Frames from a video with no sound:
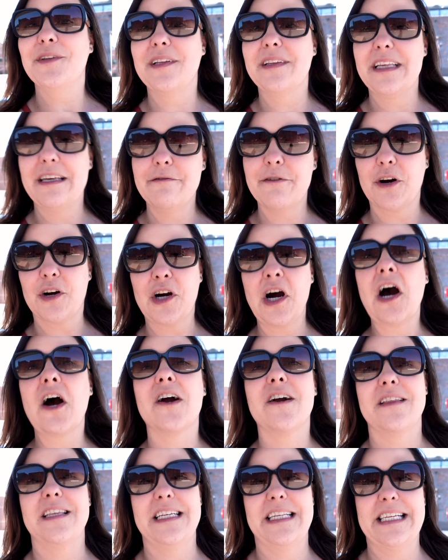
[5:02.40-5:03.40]
to leave our
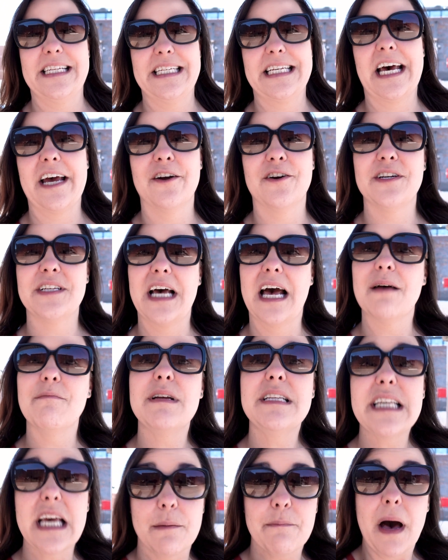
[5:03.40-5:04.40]
car this entire time
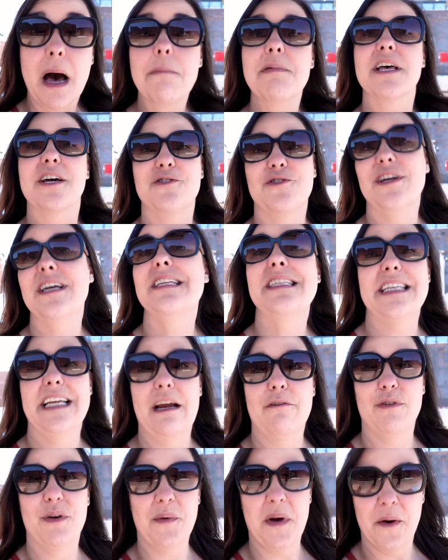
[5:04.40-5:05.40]
and take public transit
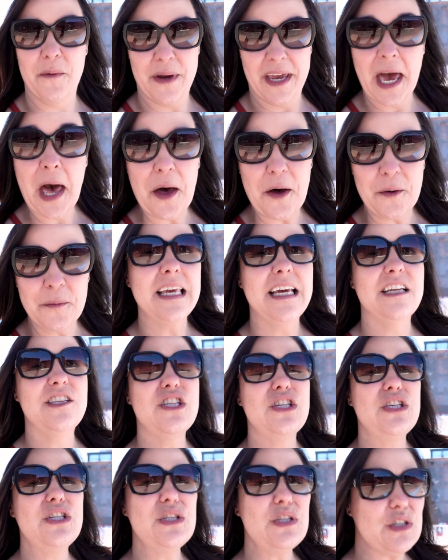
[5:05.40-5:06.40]
everywhere we go.
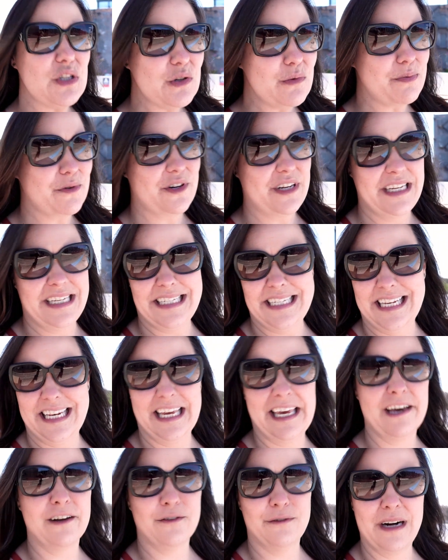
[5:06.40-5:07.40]
It's super easy to
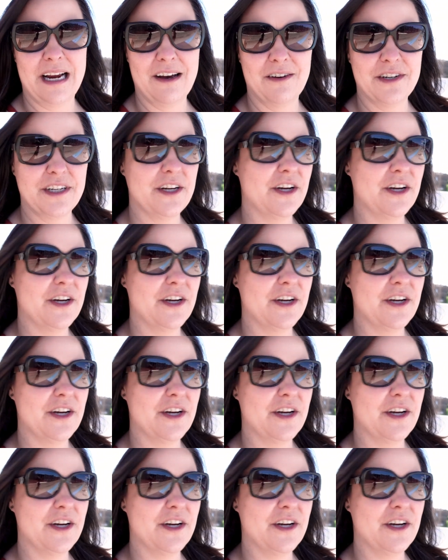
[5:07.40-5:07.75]
get around